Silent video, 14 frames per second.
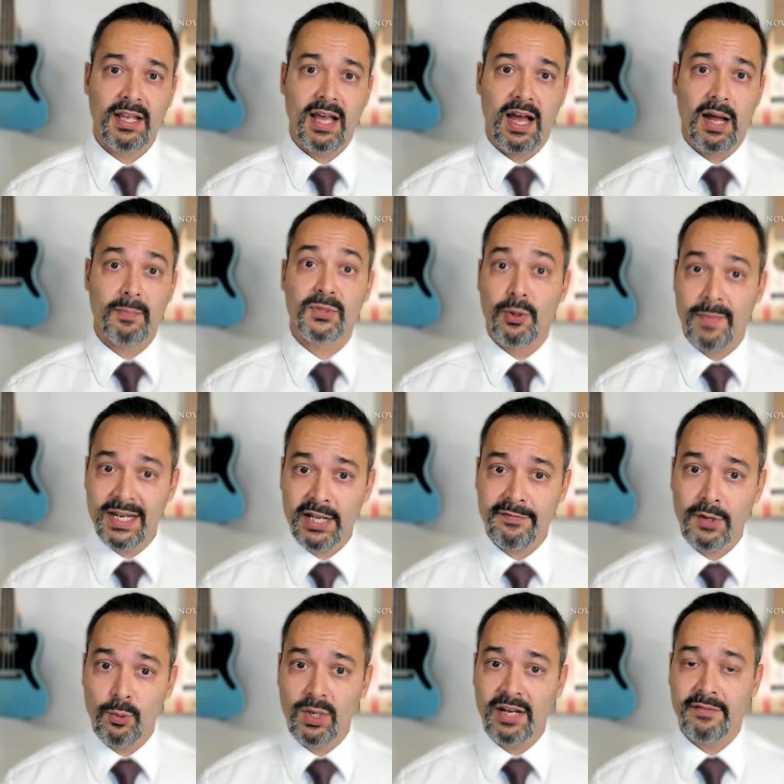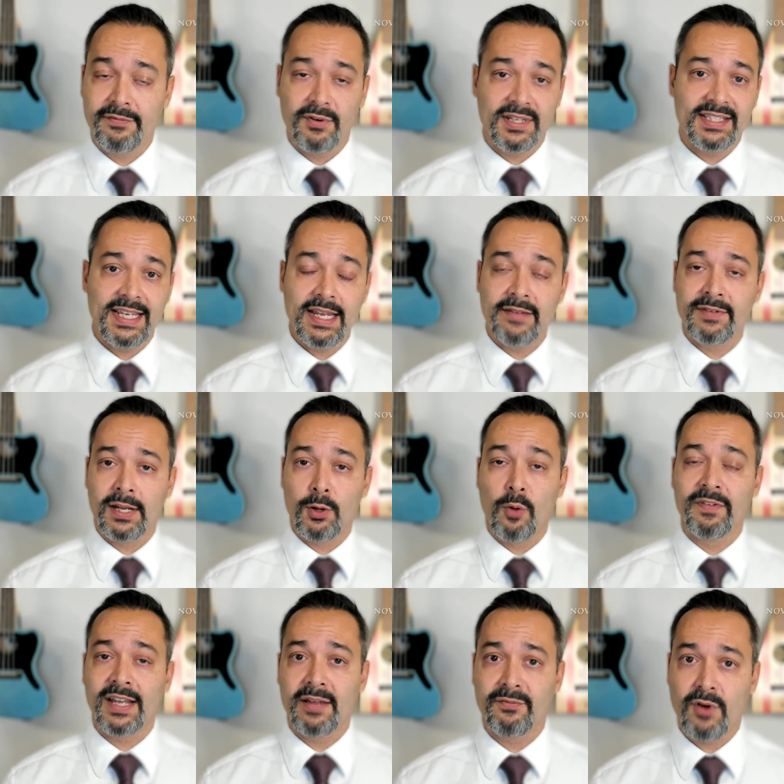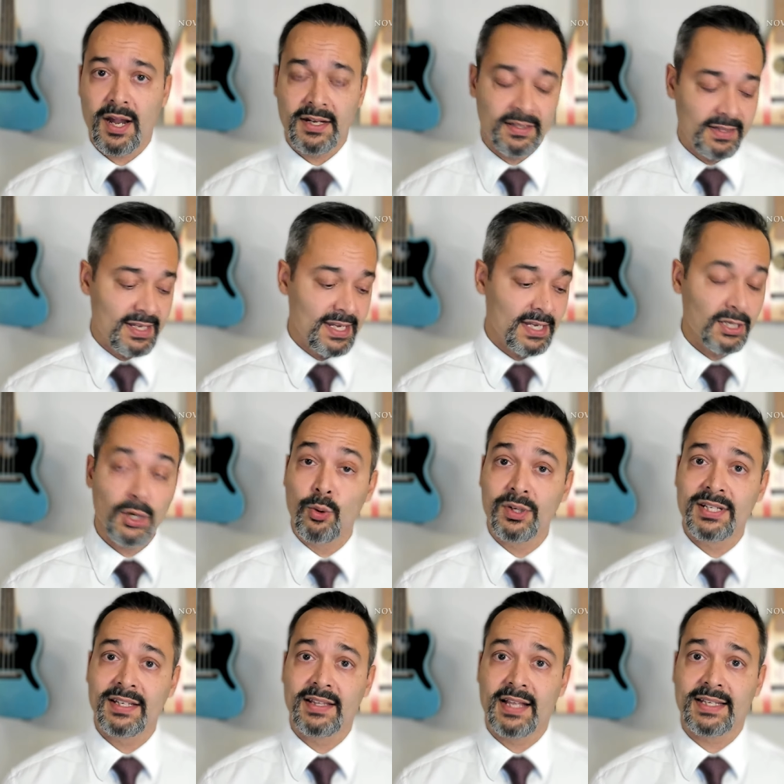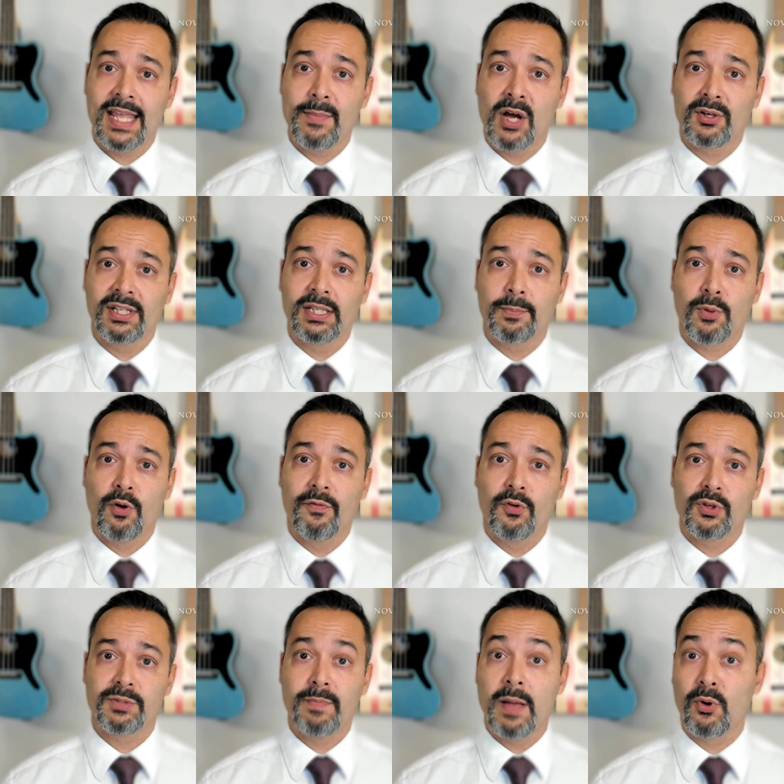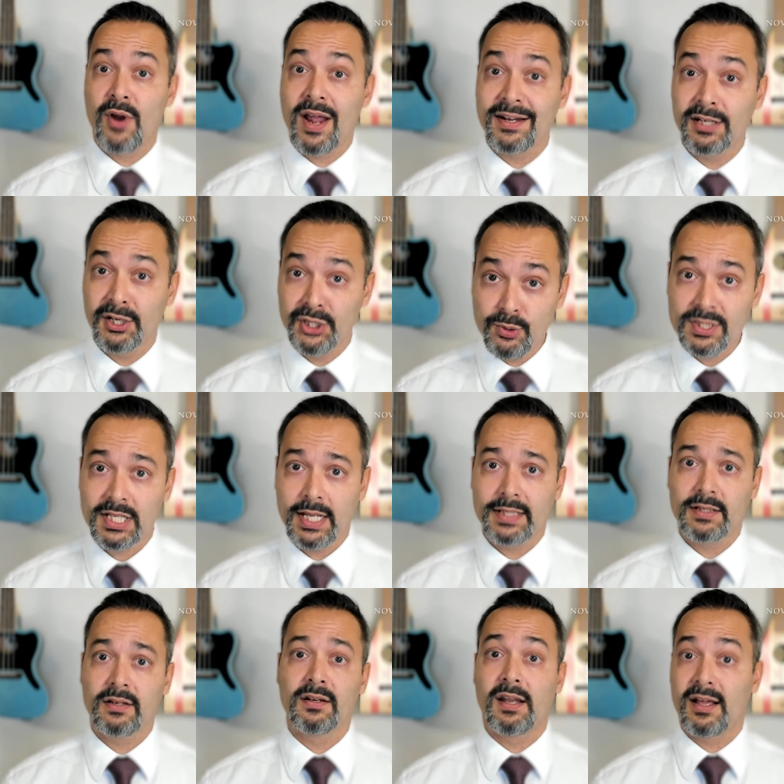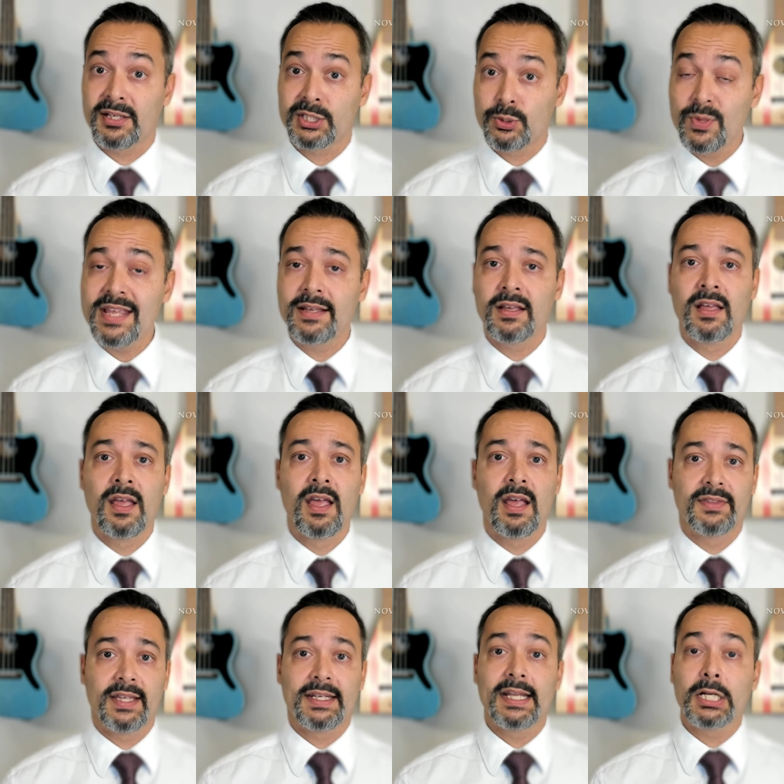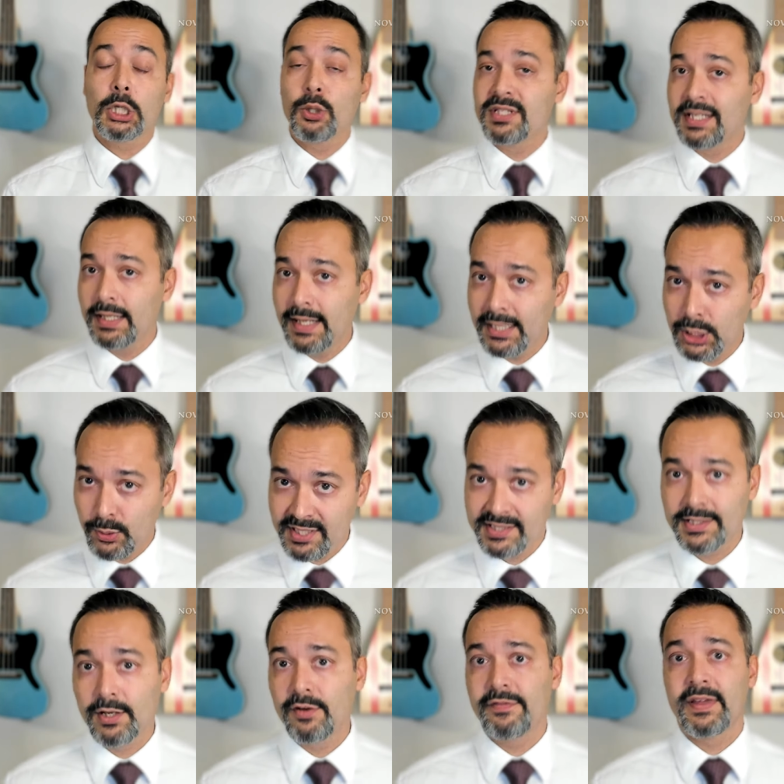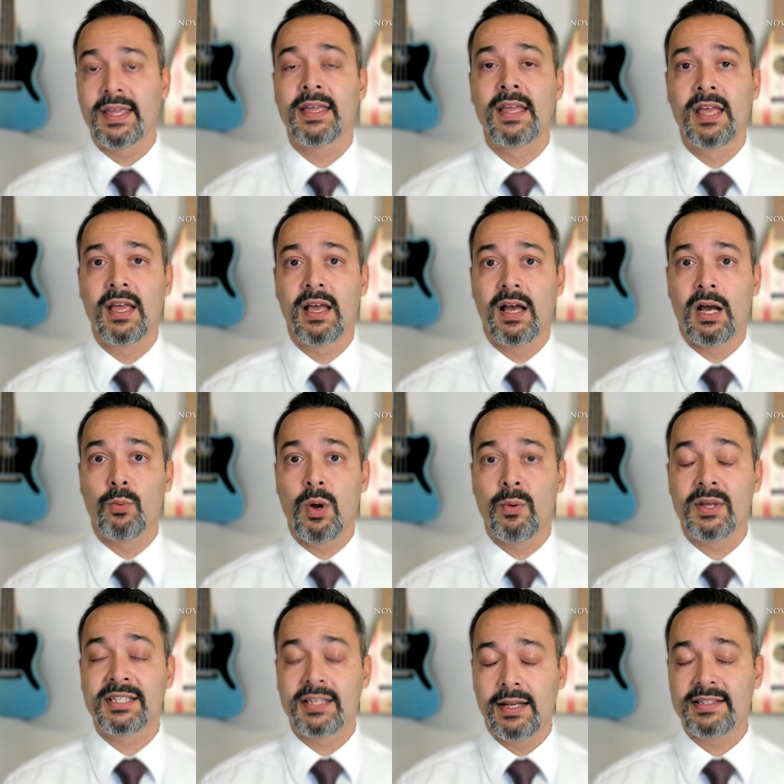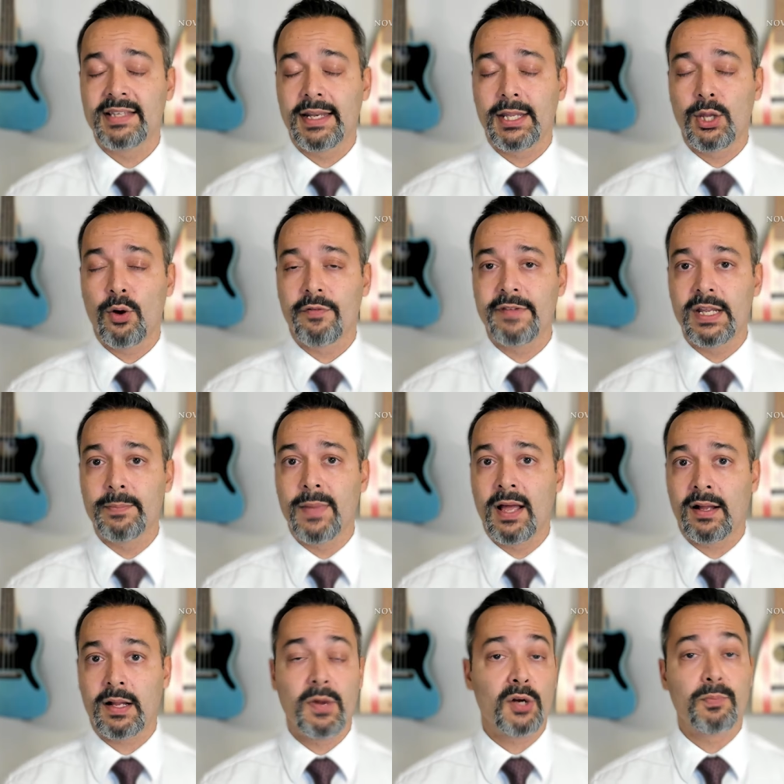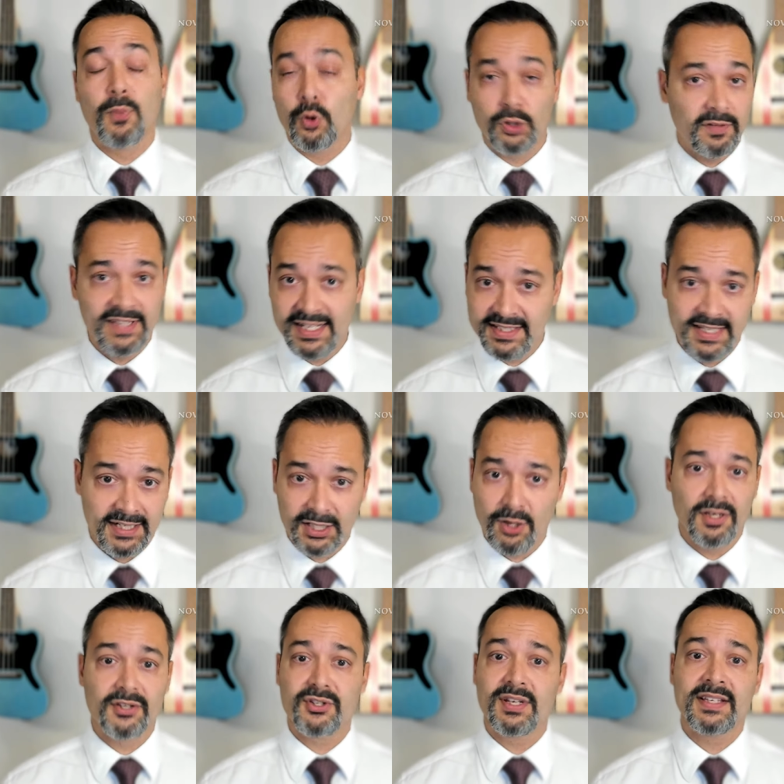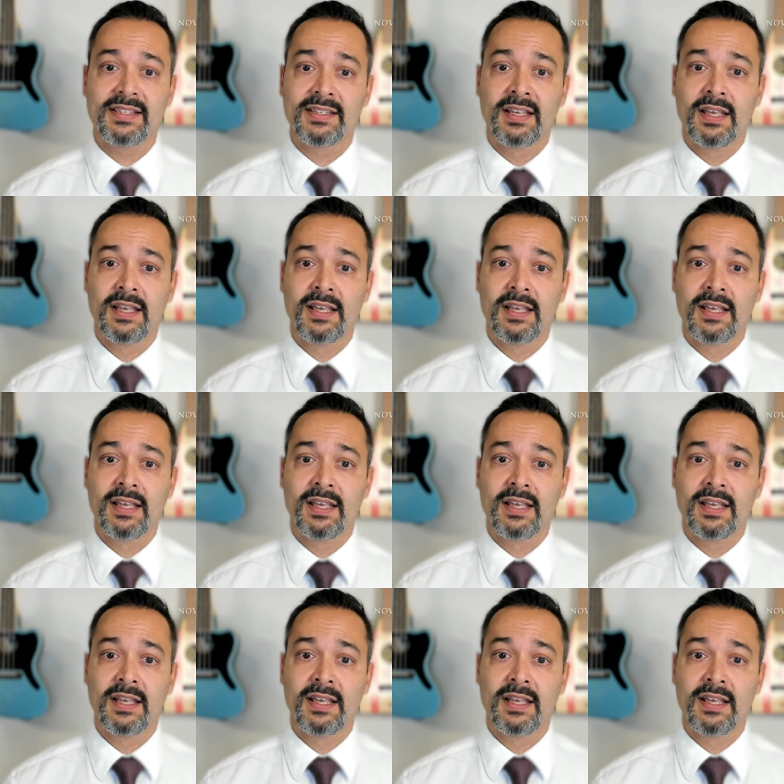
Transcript: Um, so many of you will have received and hopefully have read the note that came out in the Provost Memoranda newsletter last week that includes a link to a survey uh, where we're soliciting your feedback about both of these technologies.